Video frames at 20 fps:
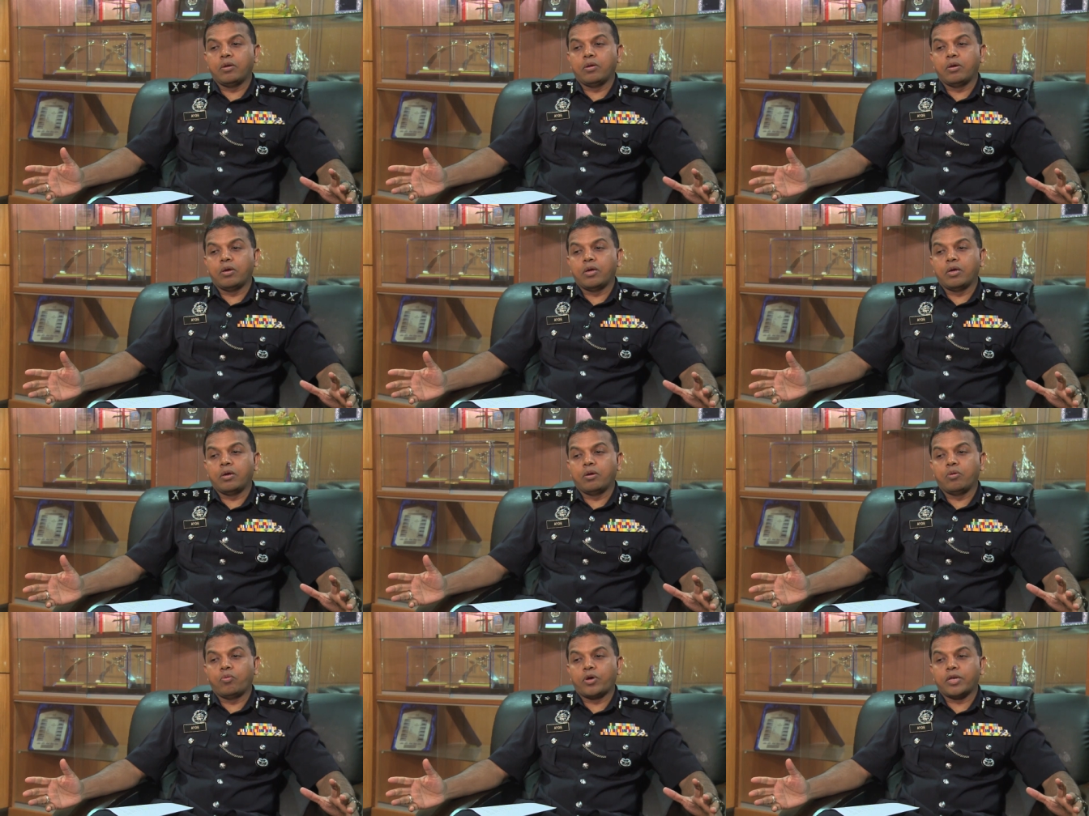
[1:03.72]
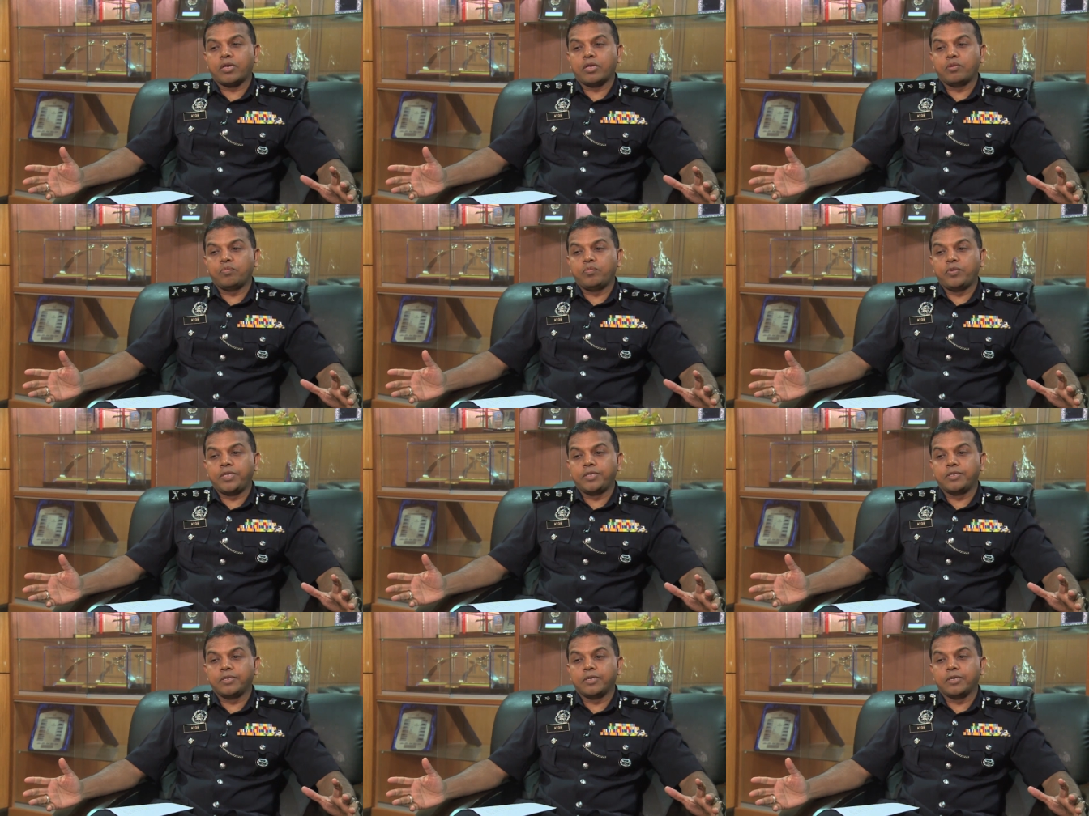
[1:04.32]
uh, what has
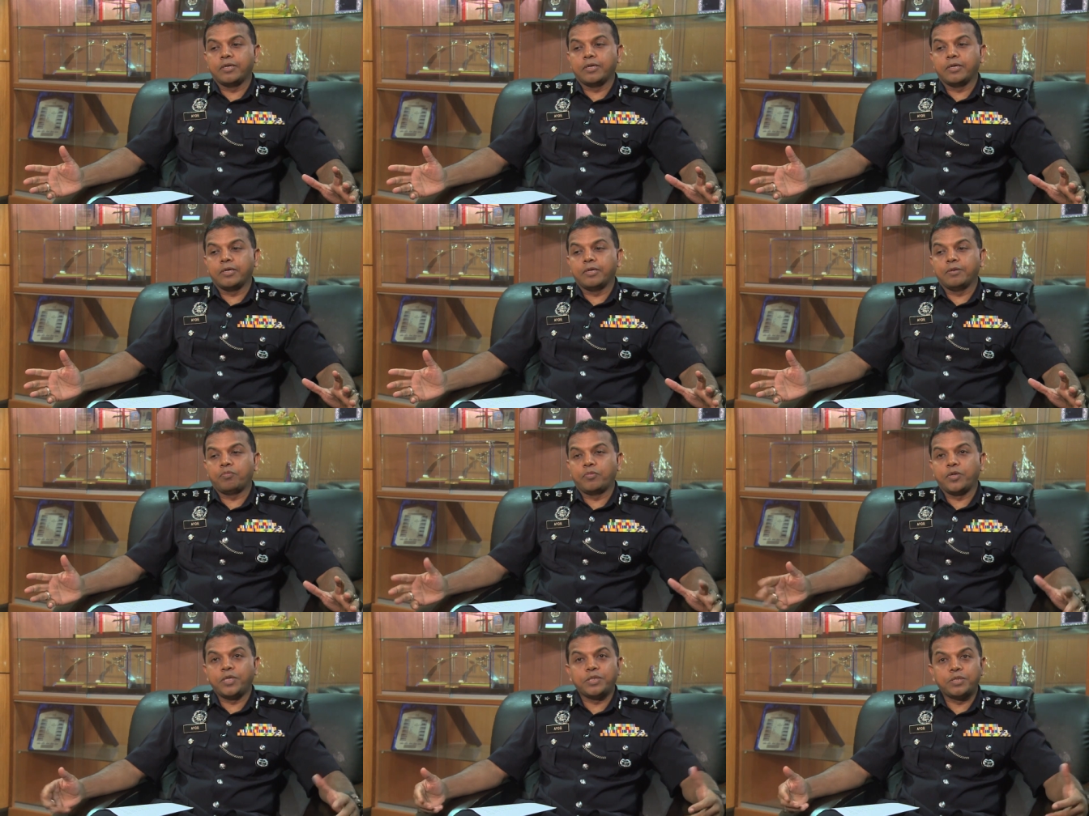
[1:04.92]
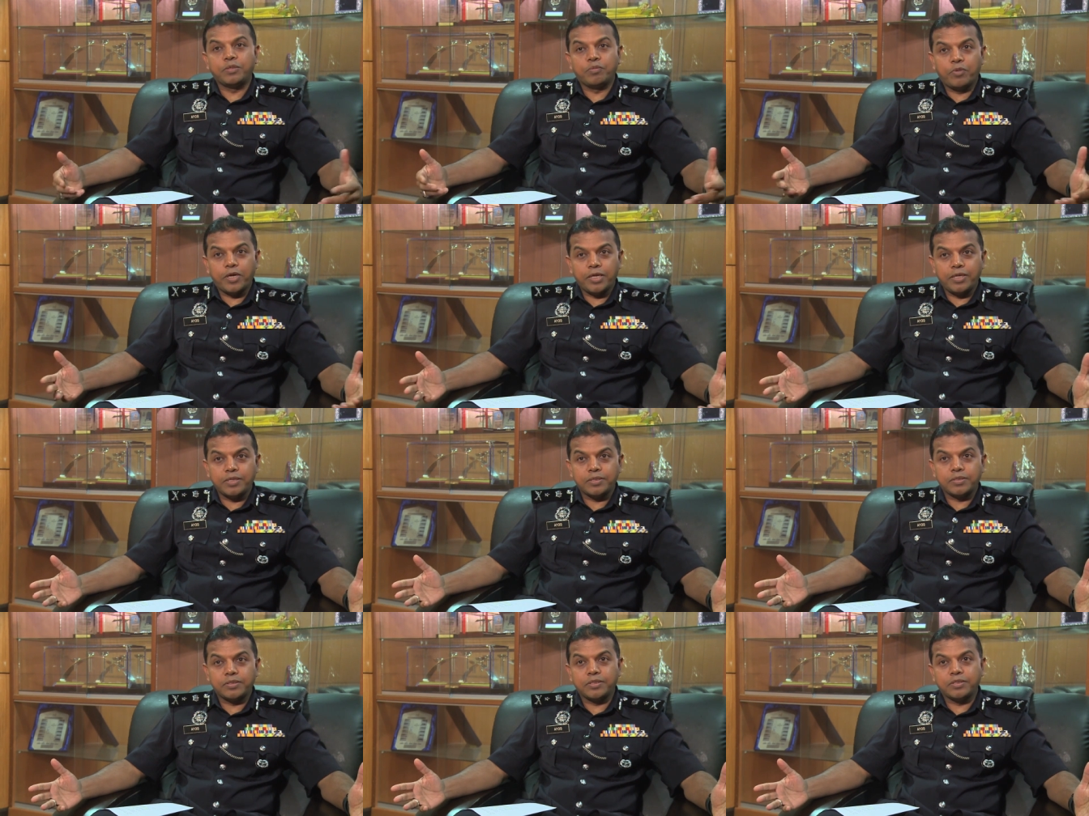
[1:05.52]
been uh, preached by
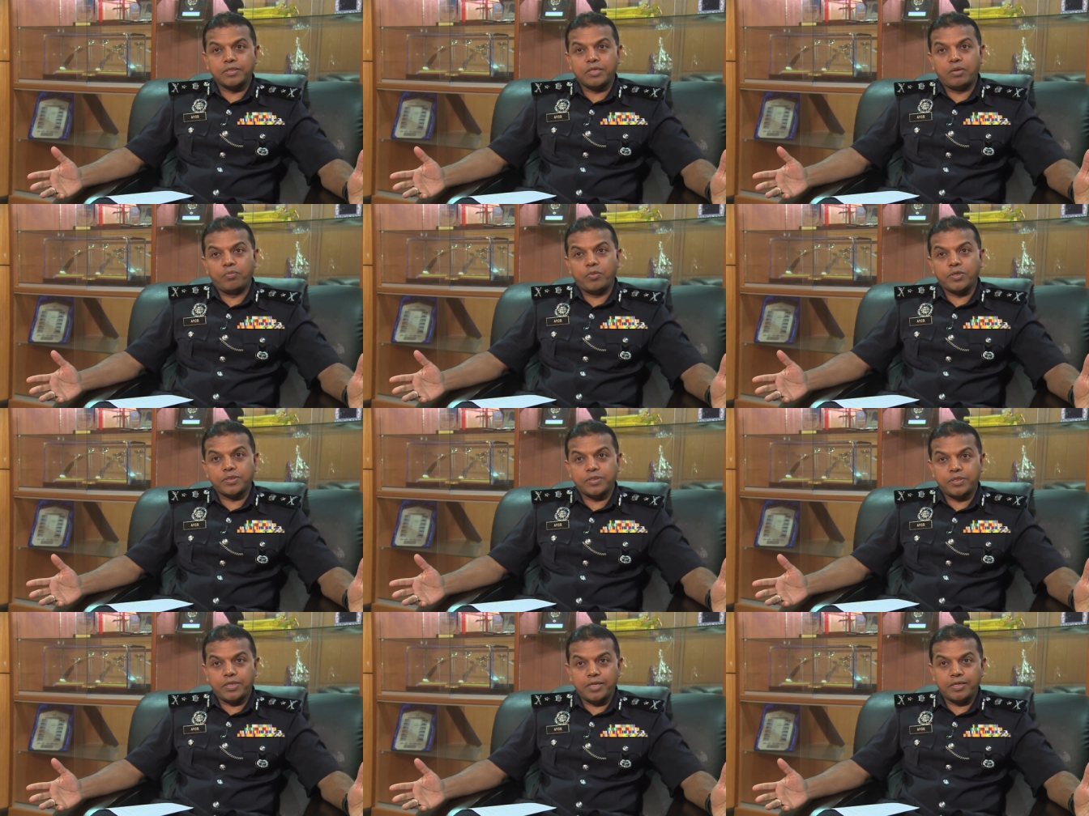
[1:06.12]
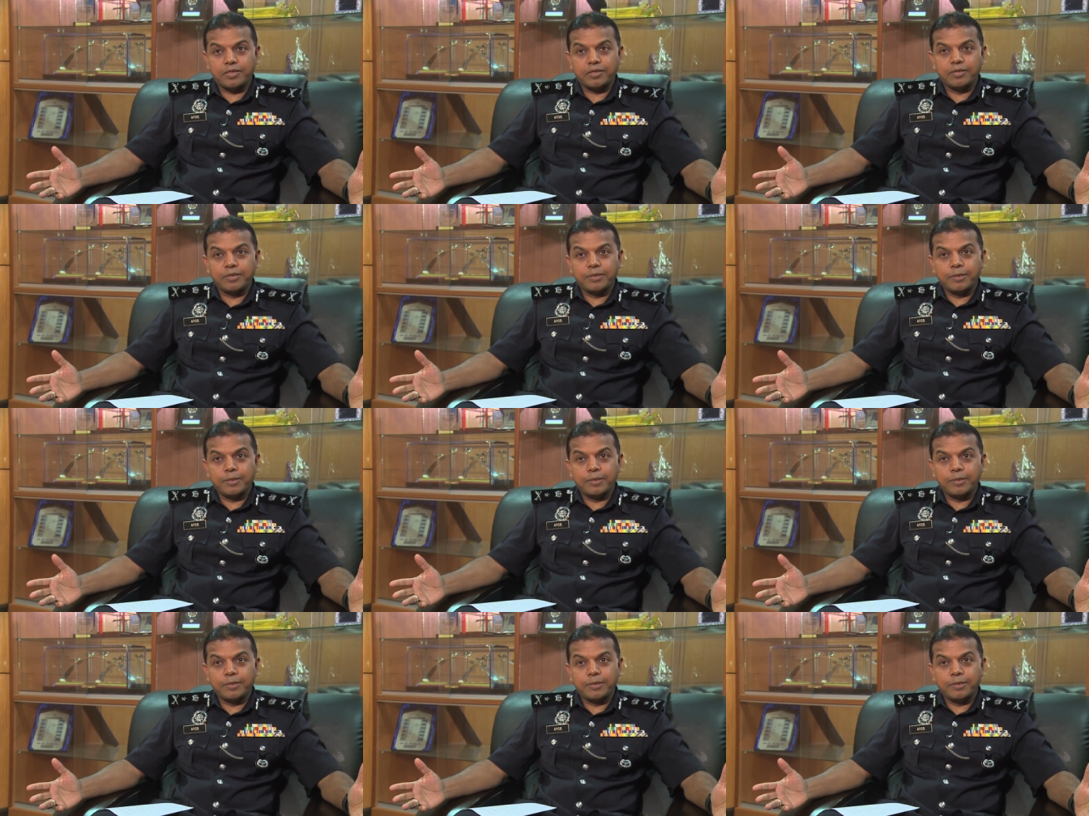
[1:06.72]
this Islamic State.